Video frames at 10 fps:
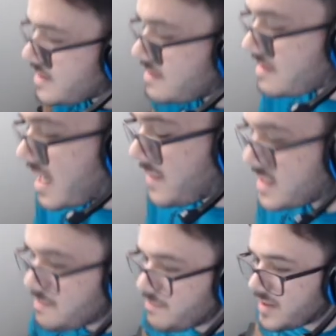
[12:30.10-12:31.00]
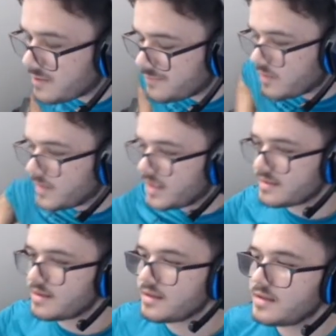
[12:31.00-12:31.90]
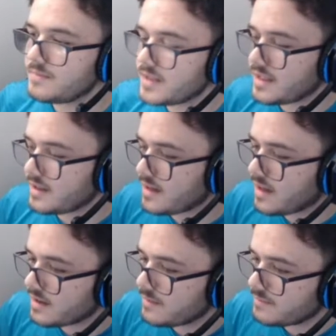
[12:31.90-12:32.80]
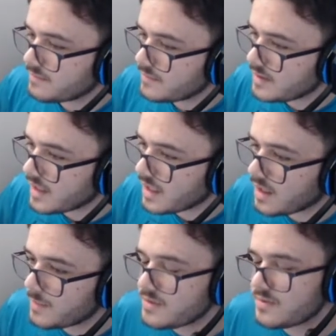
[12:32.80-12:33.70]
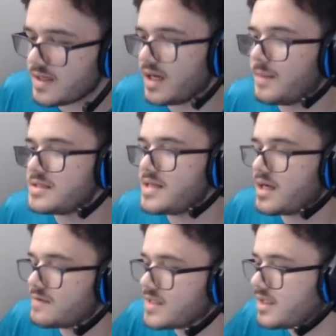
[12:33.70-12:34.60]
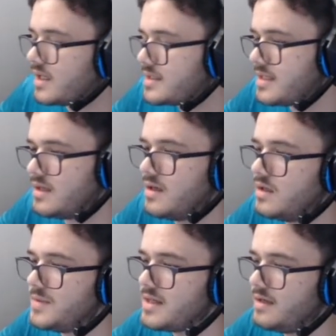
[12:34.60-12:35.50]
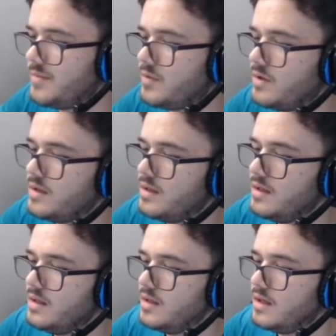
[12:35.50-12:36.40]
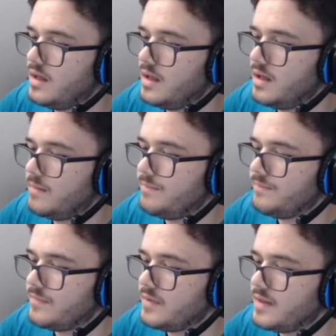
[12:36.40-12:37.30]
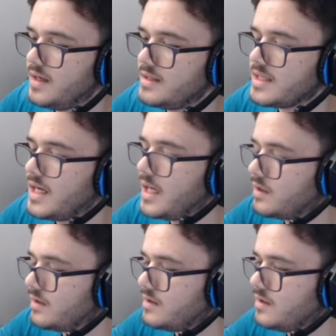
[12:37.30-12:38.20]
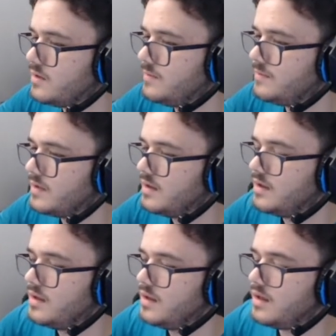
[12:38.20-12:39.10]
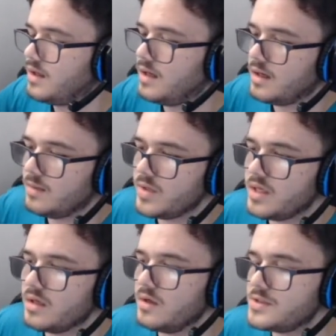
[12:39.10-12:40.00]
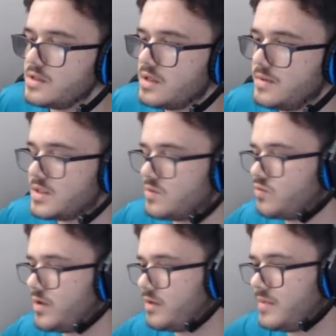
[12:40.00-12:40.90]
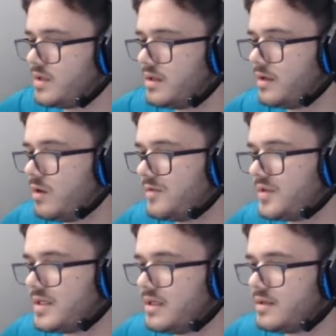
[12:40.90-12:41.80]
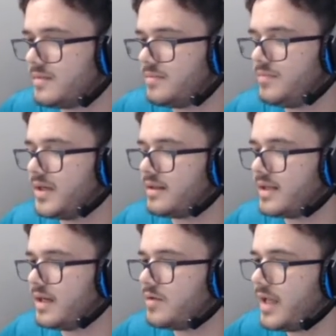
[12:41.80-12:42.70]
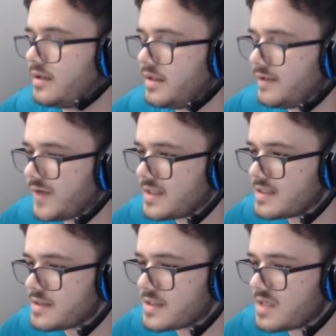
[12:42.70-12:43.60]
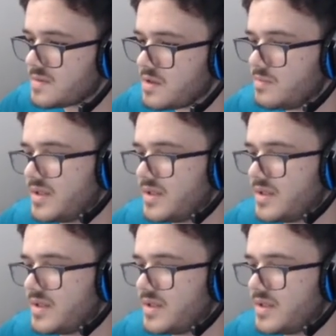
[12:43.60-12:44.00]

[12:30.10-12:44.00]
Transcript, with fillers: That makes it better for me, I think. Getting that in. Yeah, I'm gonna do that. I'm gonna sack off Sandaconda. Sandaconda was kind of important. Um, not entirely, though. Um, we could also go into Rotom here and Overheat, but that likely invites in Seismitoad.